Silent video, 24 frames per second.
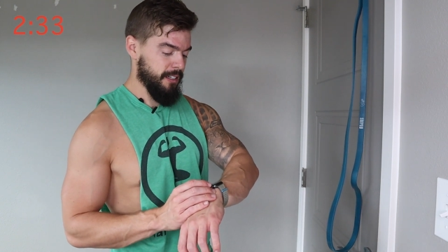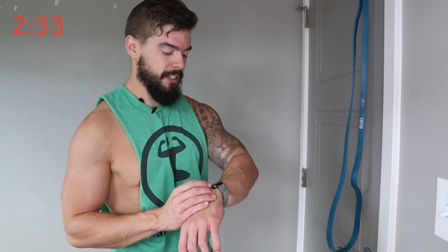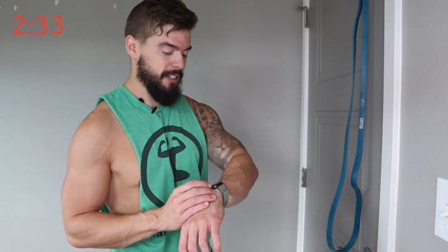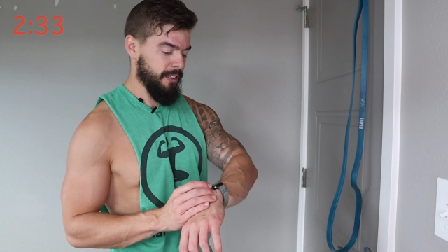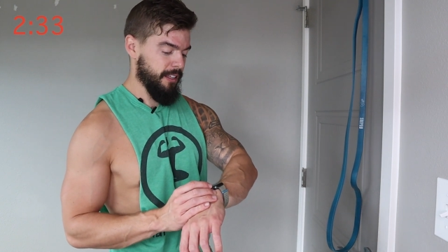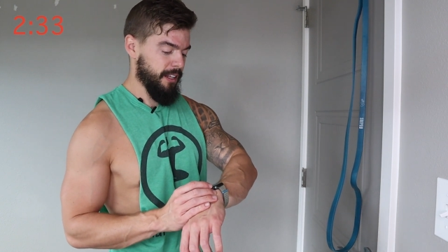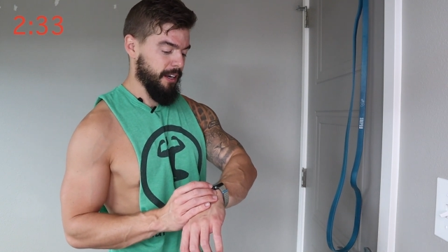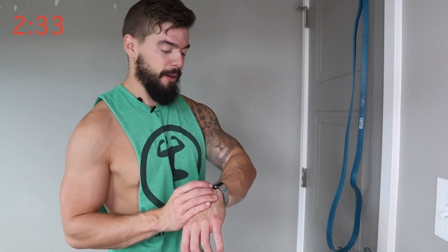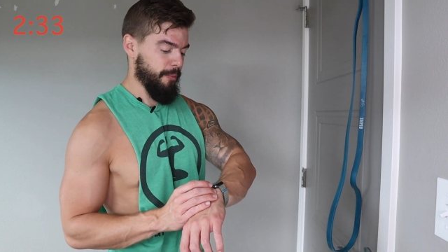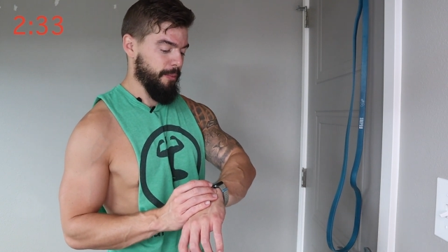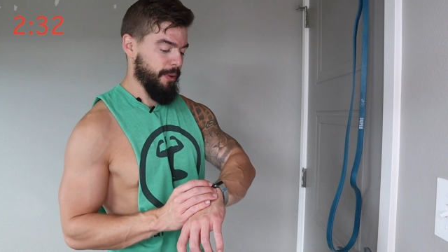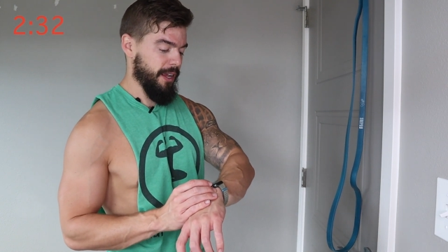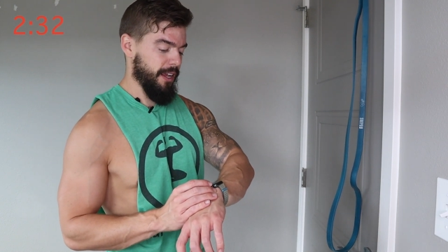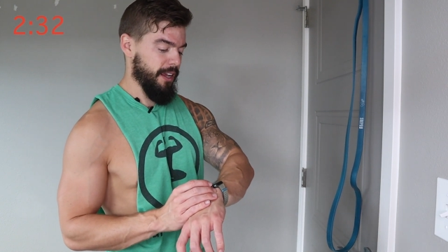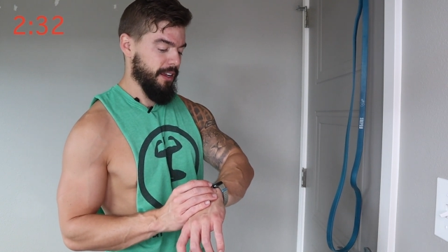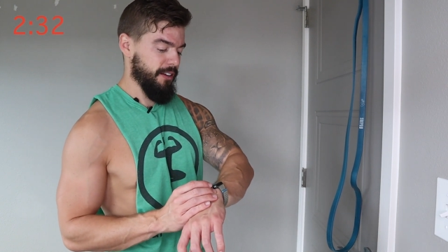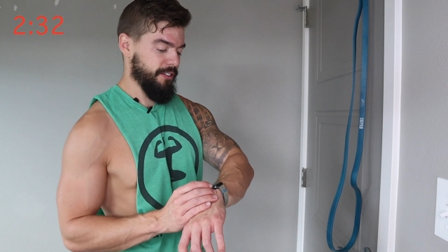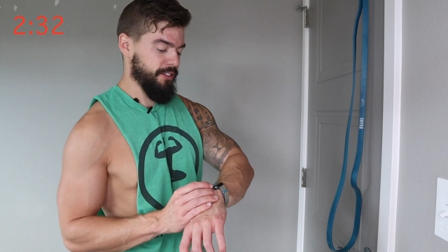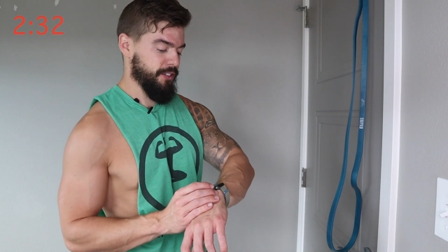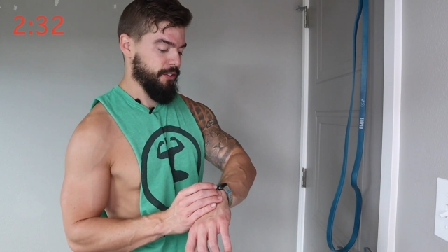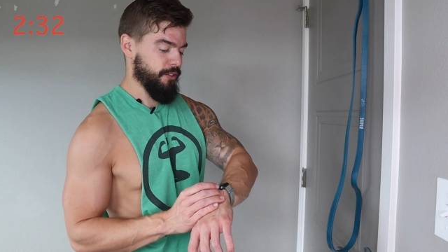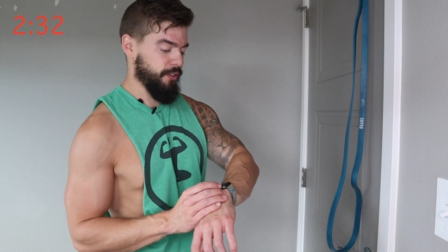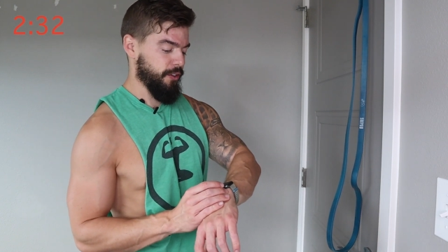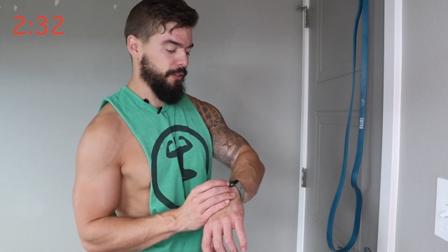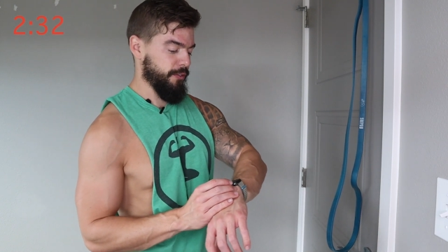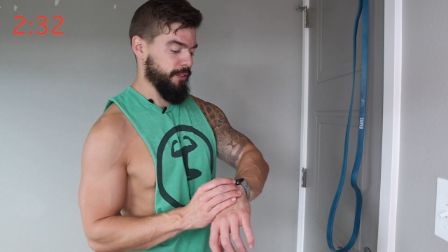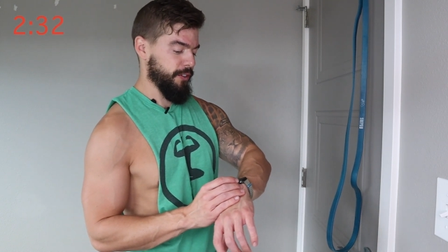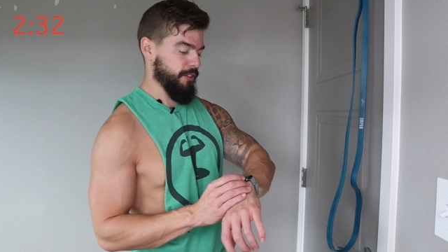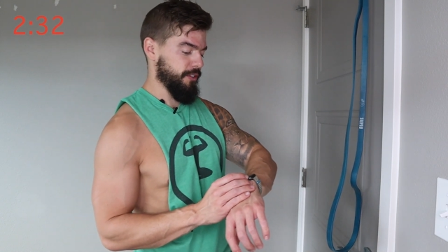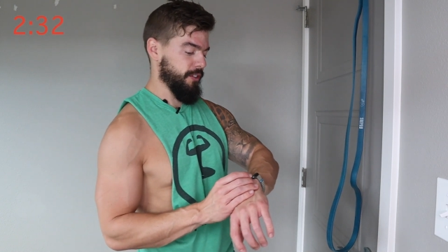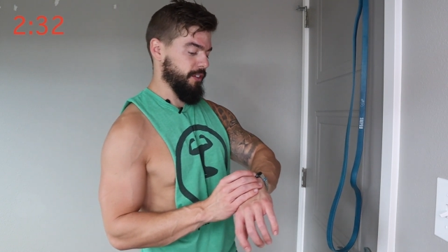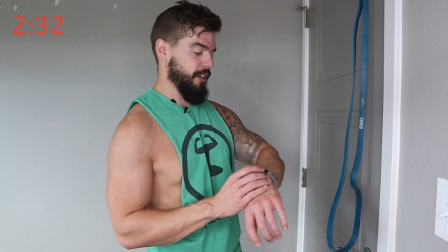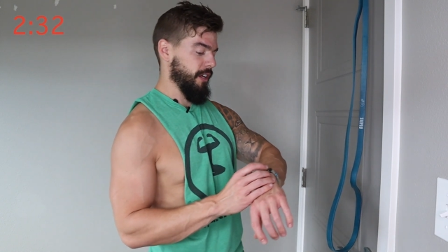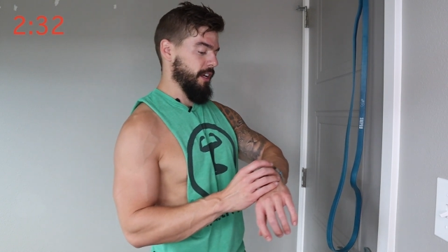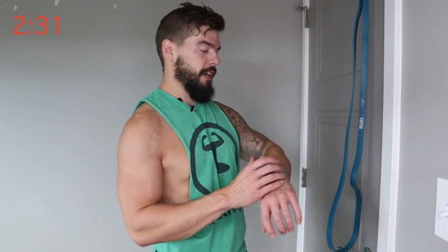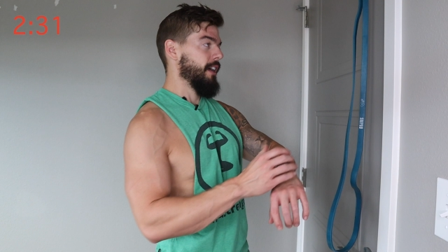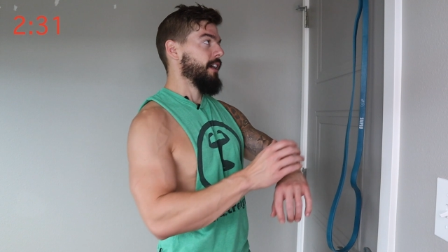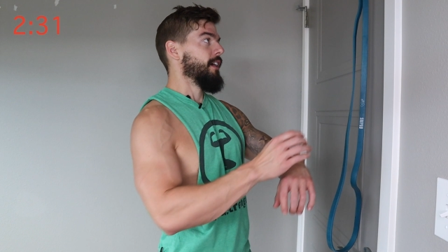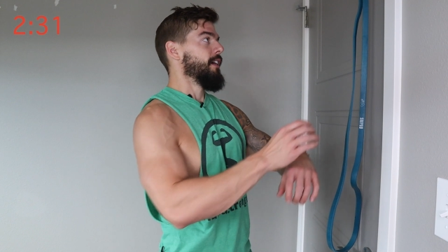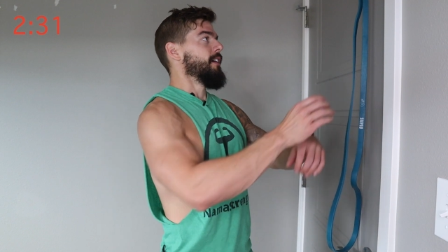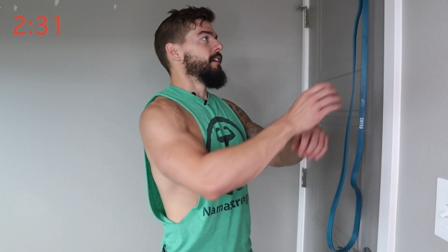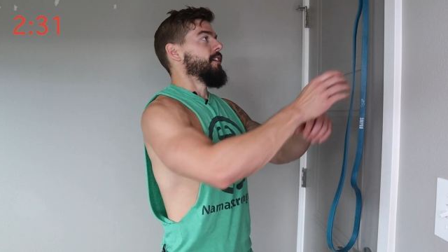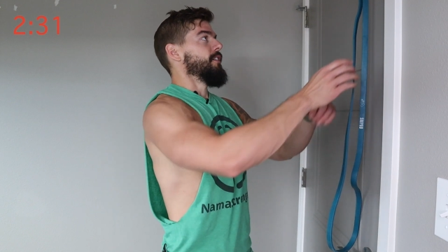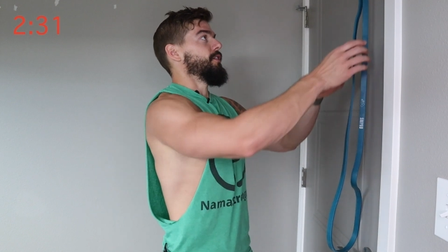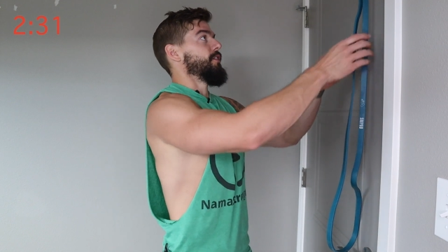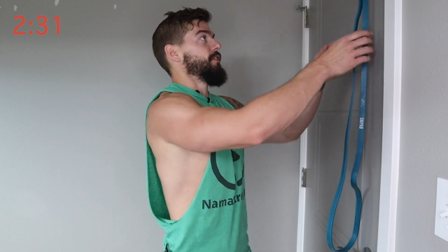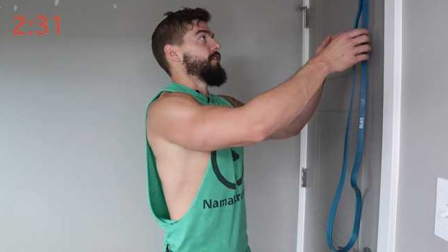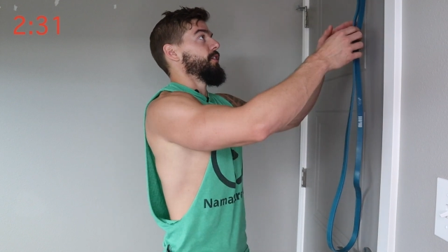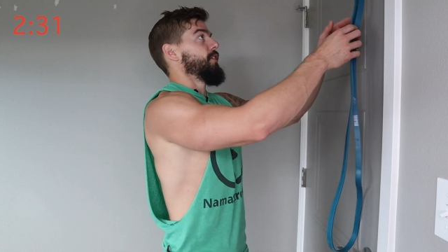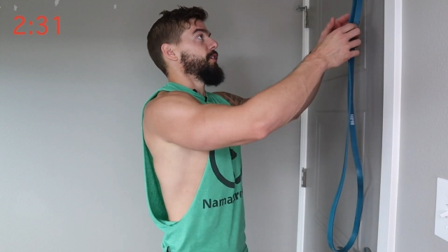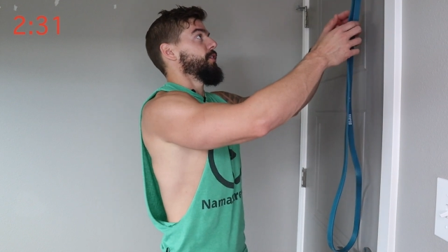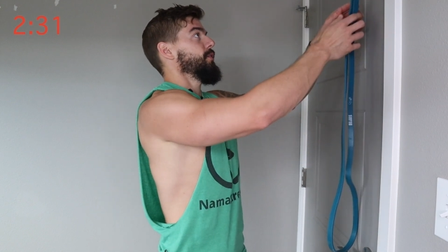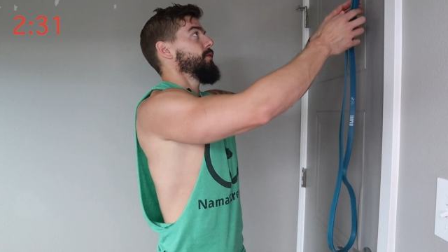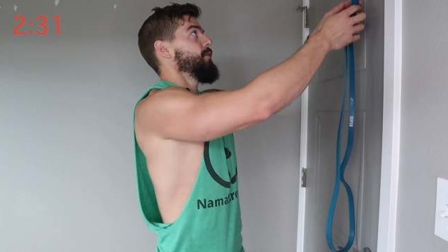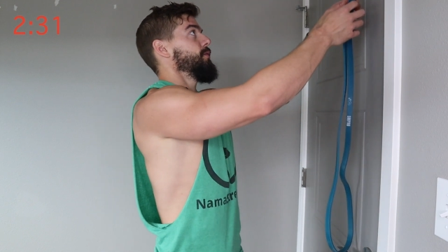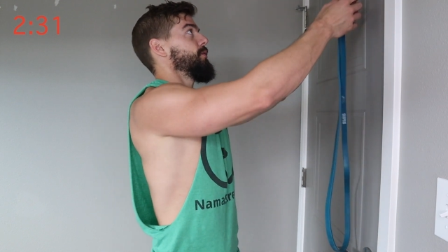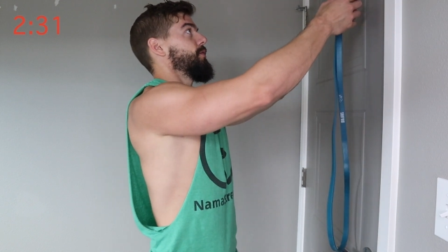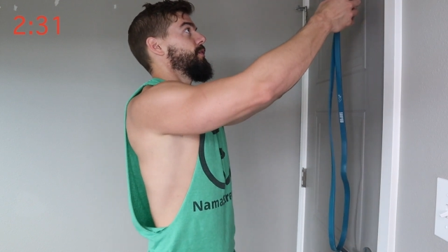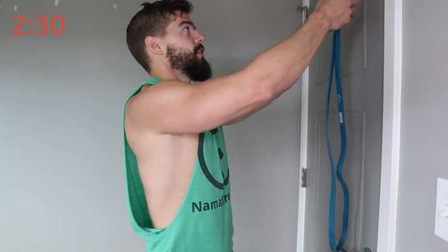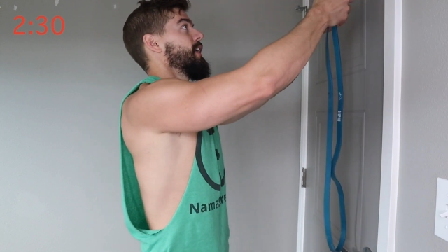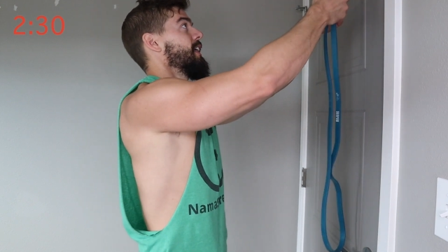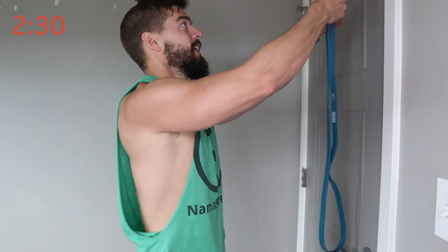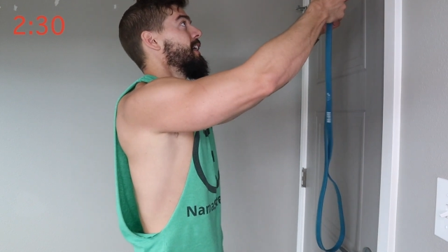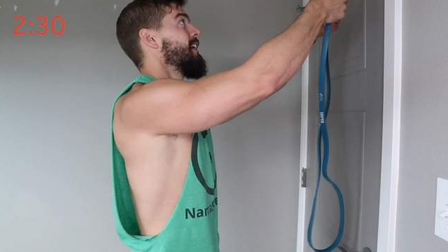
that I pay a service just to use.